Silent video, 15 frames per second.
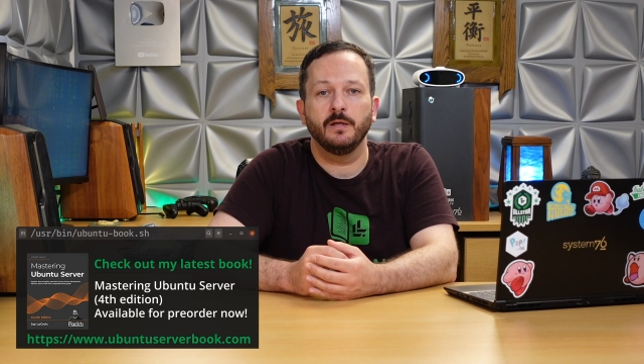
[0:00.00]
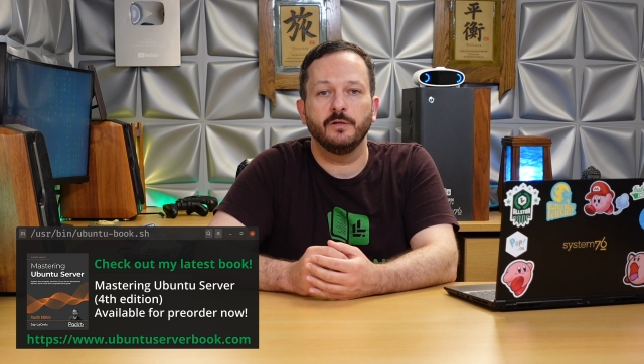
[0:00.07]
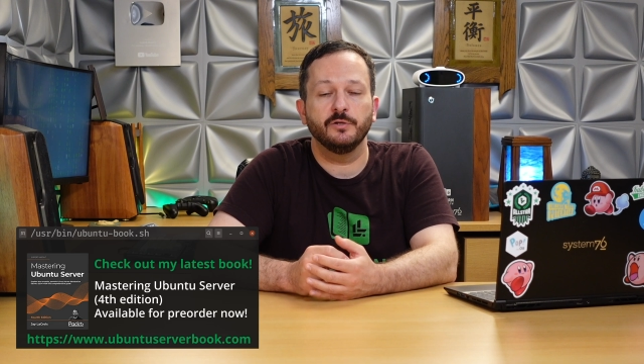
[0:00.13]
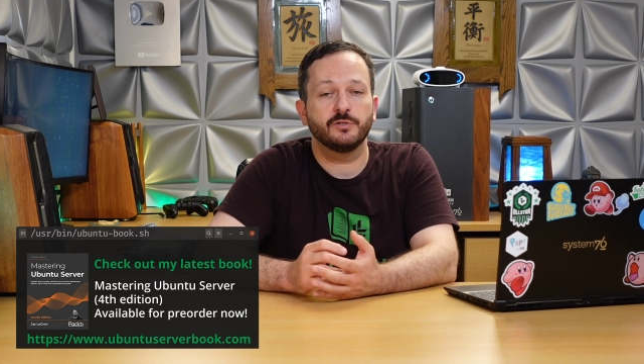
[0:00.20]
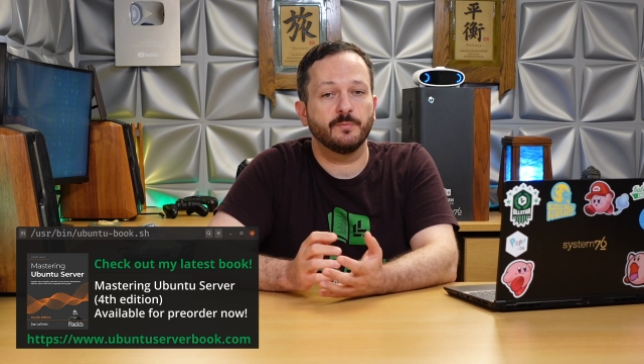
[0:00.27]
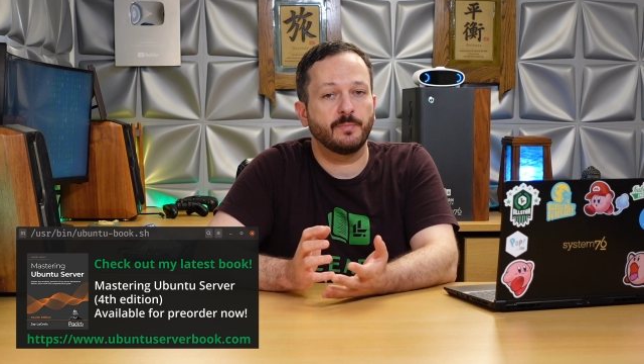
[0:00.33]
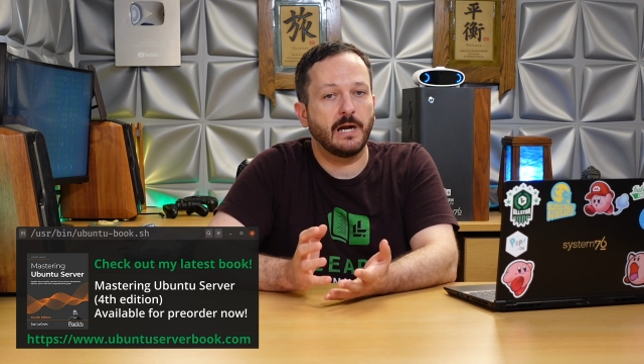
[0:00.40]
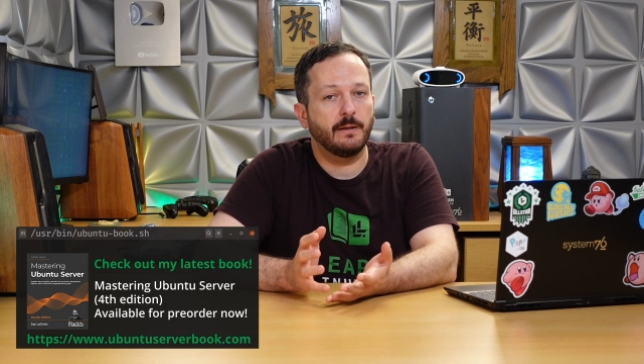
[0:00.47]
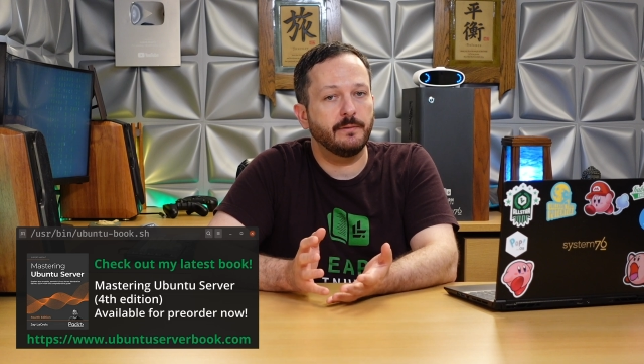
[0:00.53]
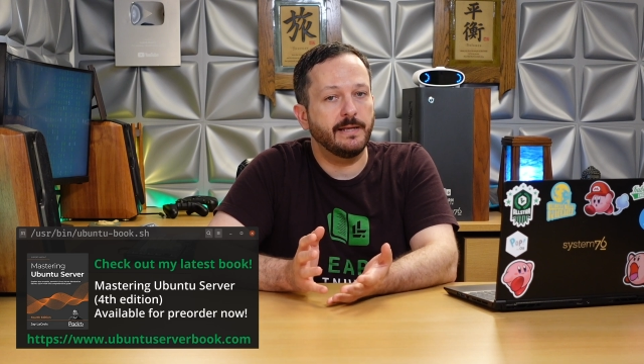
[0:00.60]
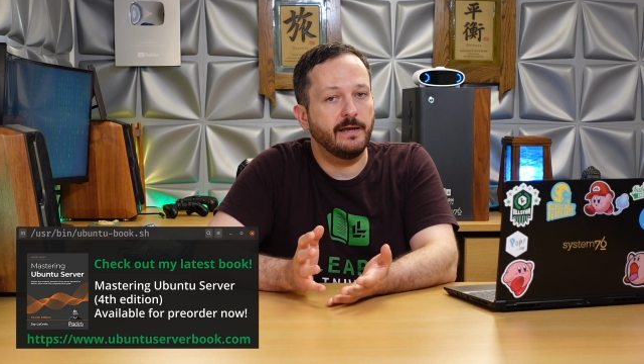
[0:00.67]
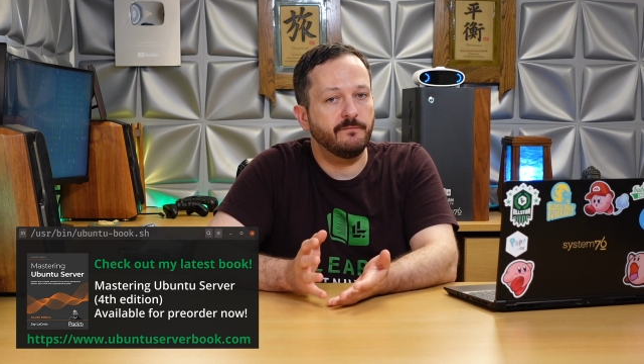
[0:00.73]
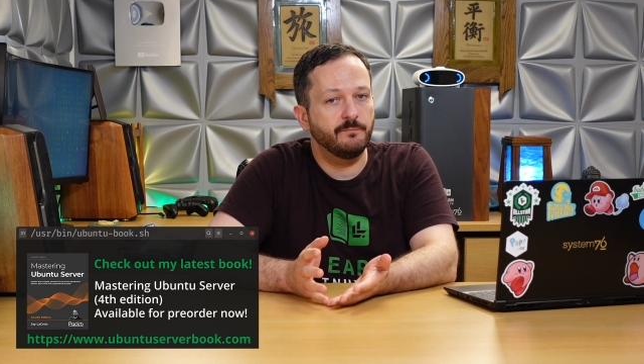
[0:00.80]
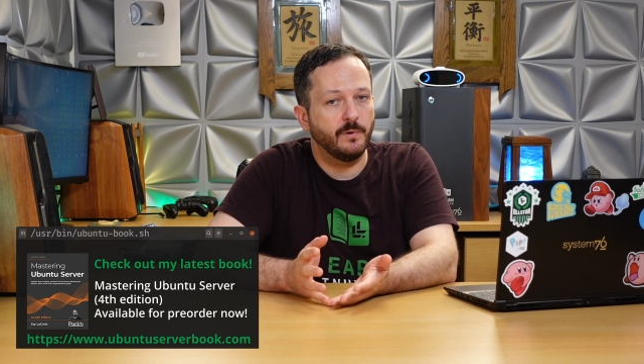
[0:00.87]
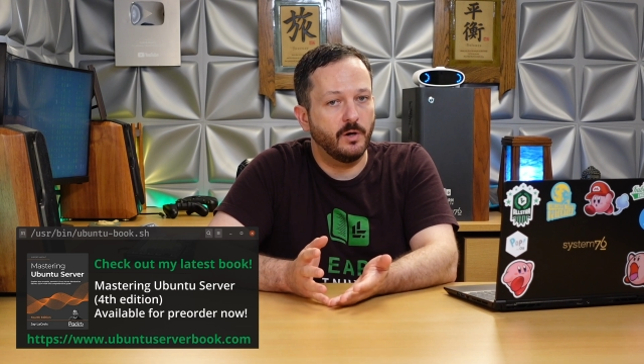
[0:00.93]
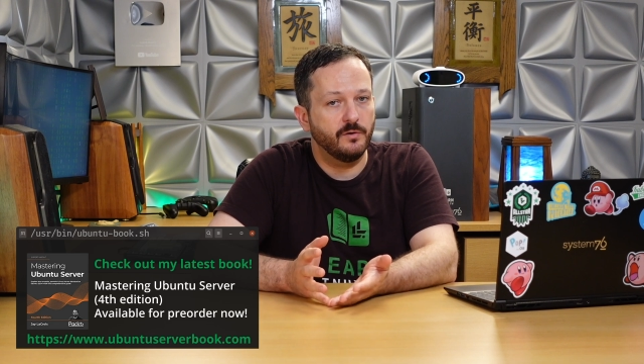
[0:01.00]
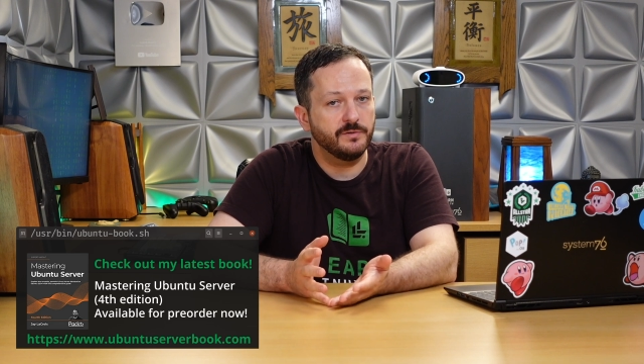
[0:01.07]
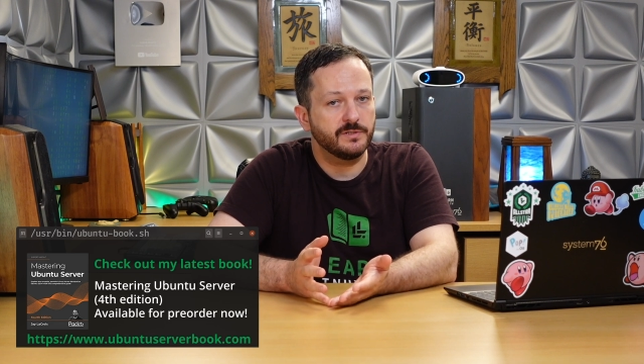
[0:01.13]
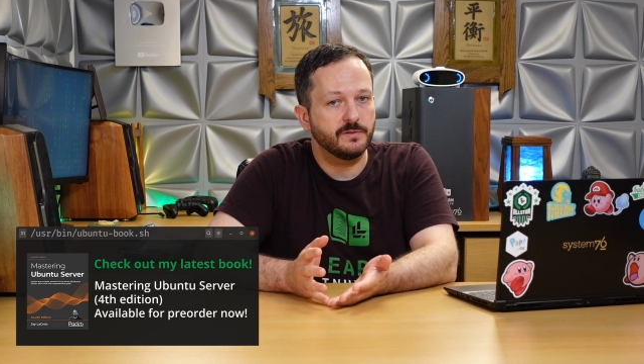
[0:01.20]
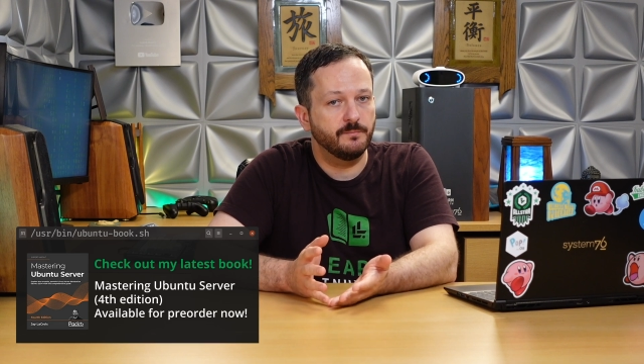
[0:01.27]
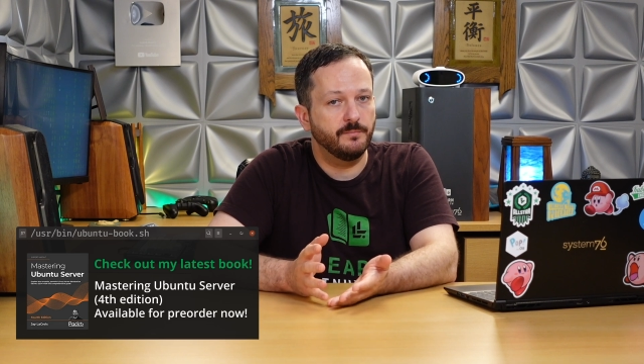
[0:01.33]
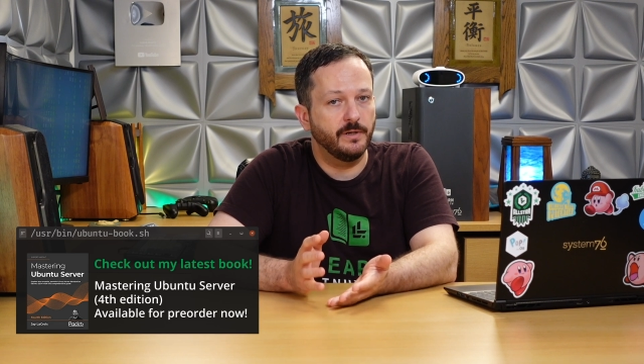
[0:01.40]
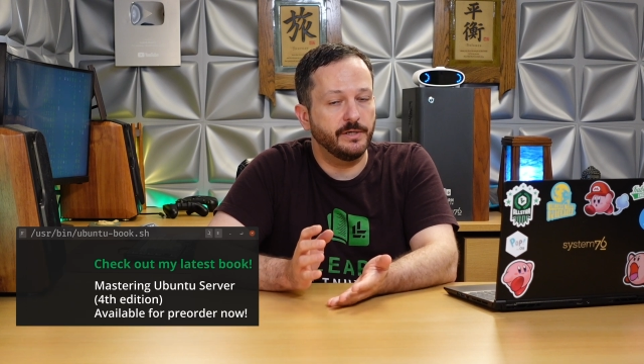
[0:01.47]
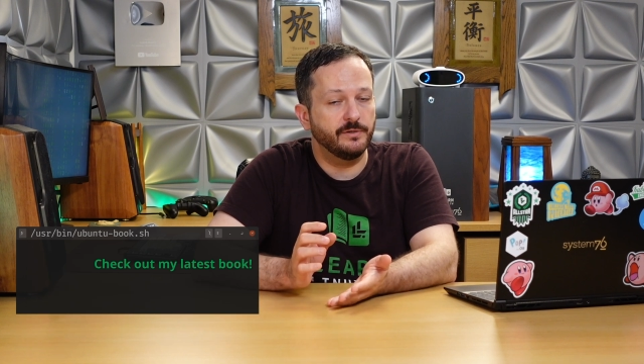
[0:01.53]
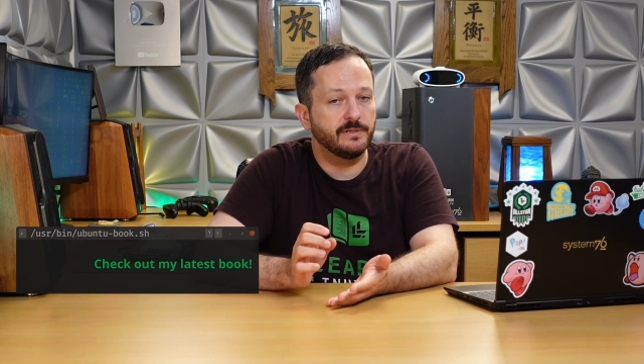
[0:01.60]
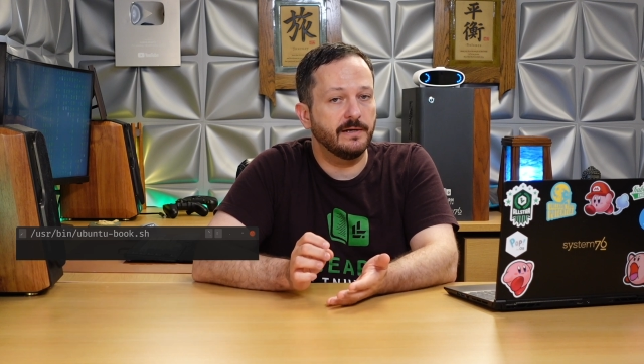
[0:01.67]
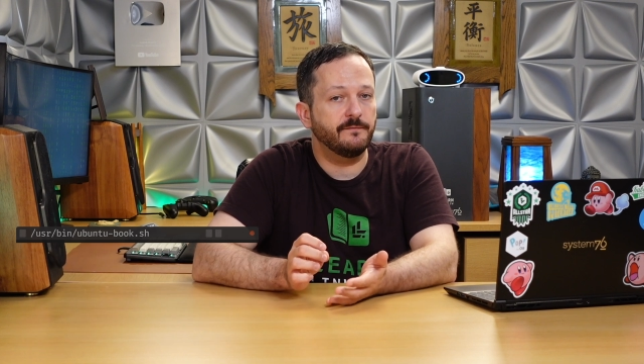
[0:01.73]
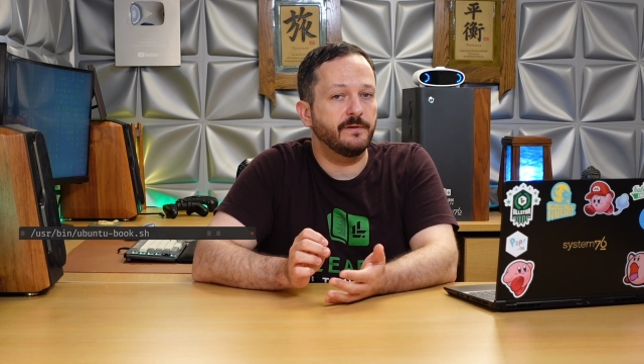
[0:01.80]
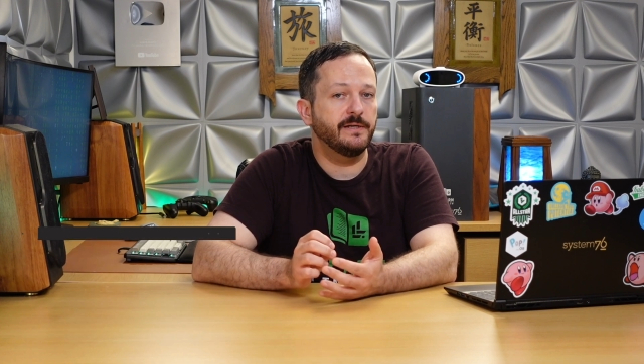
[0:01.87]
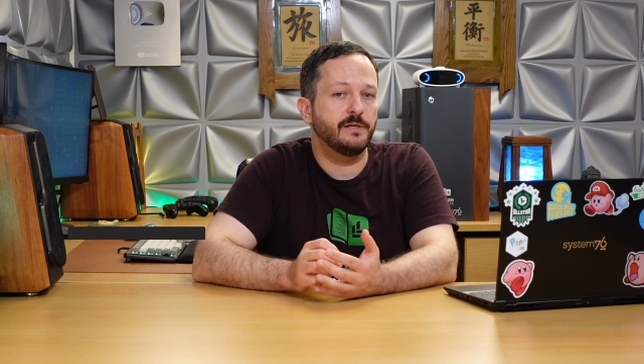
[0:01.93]
You should probably have most, but you
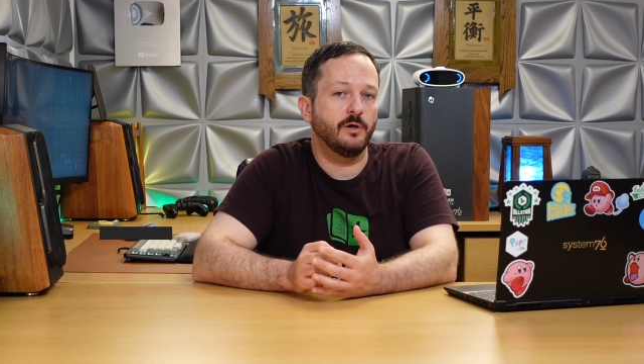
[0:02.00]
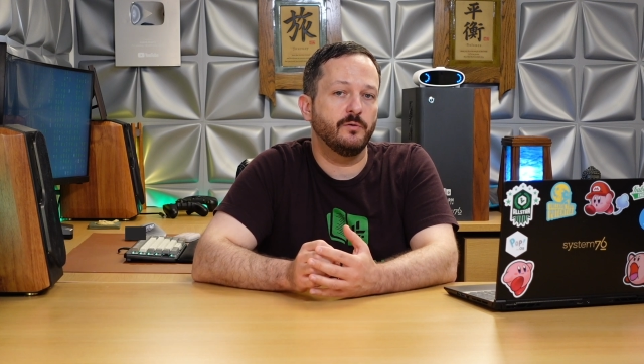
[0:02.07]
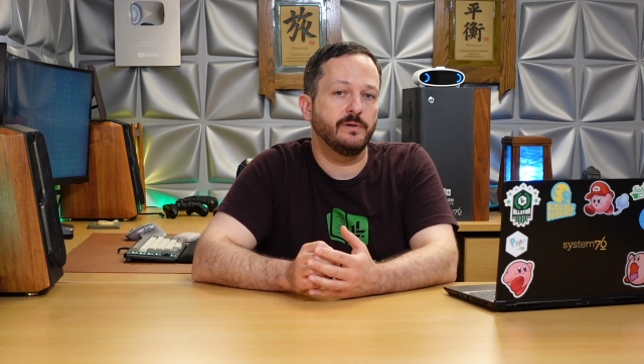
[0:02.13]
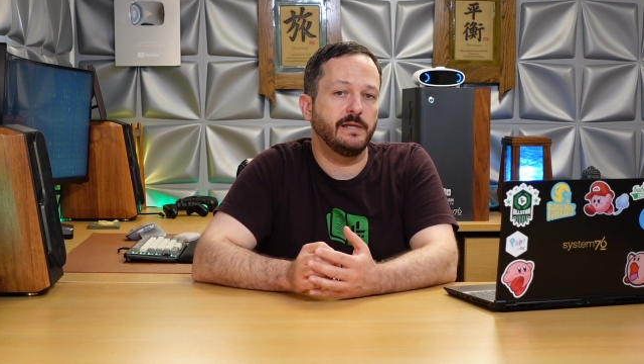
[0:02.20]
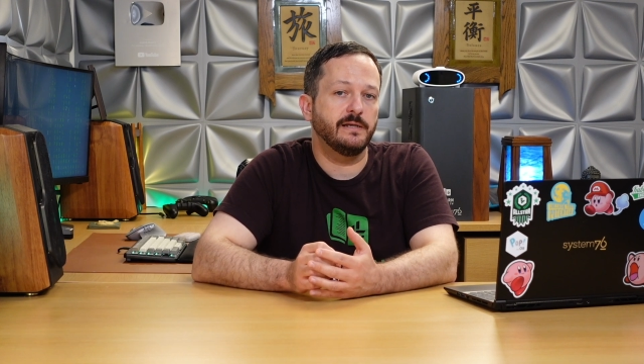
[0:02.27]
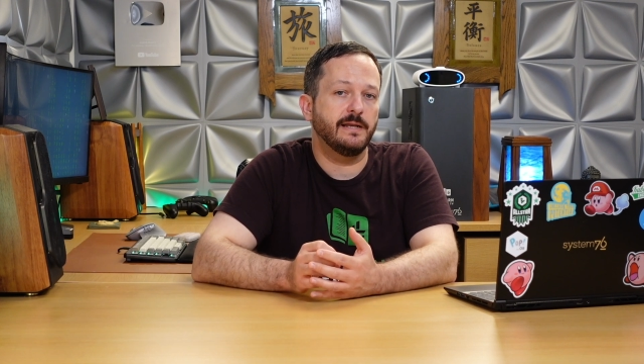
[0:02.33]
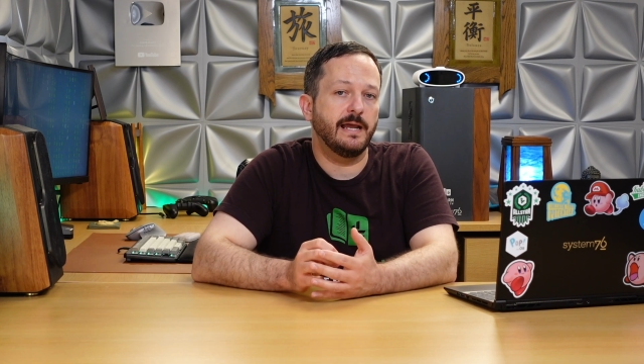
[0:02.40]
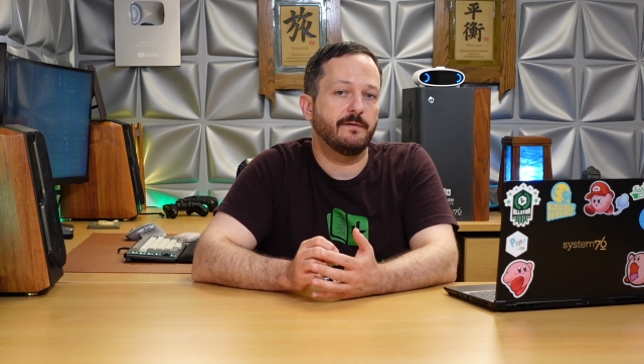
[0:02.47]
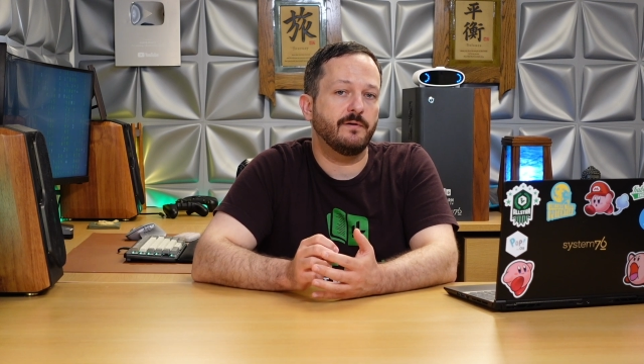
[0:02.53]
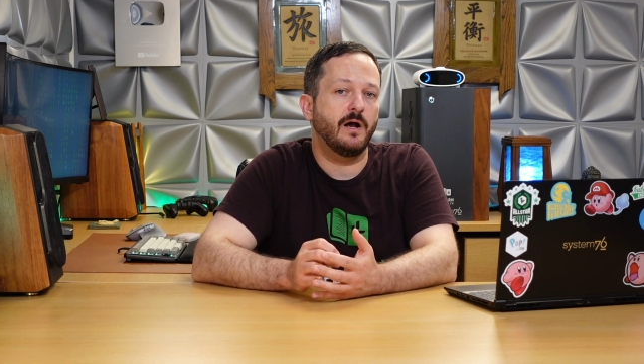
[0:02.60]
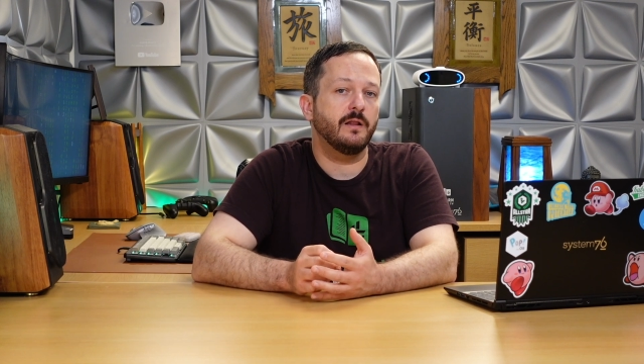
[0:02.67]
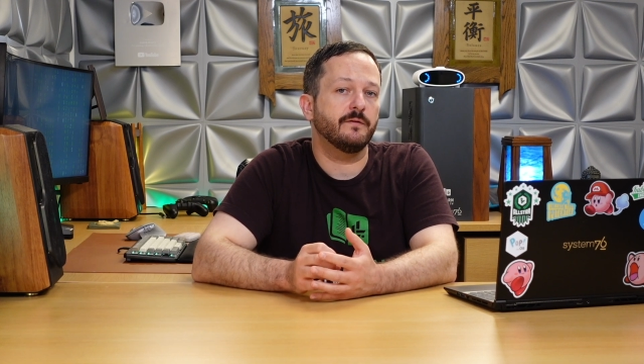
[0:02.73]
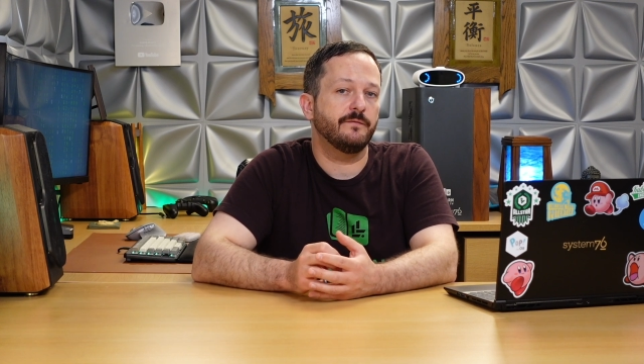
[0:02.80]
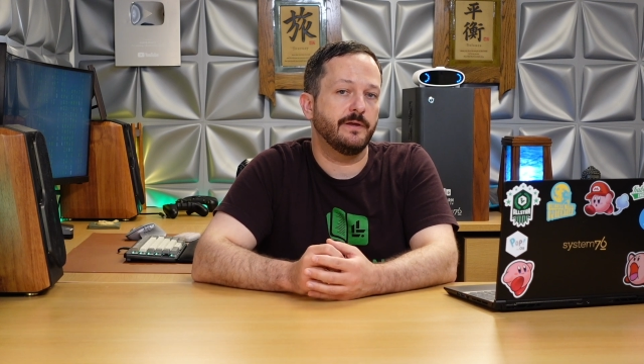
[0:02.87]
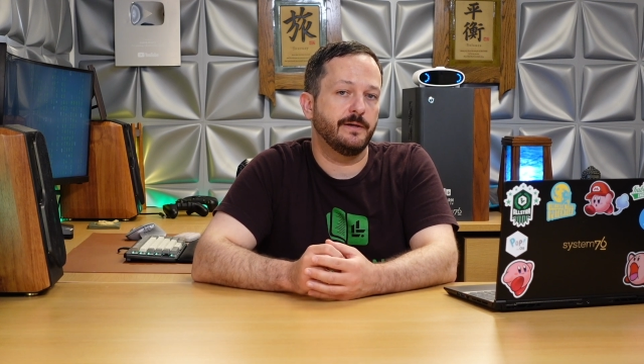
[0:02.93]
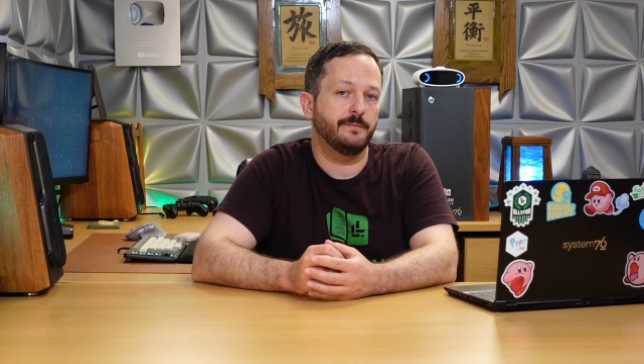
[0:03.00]
definitely don't need to have all of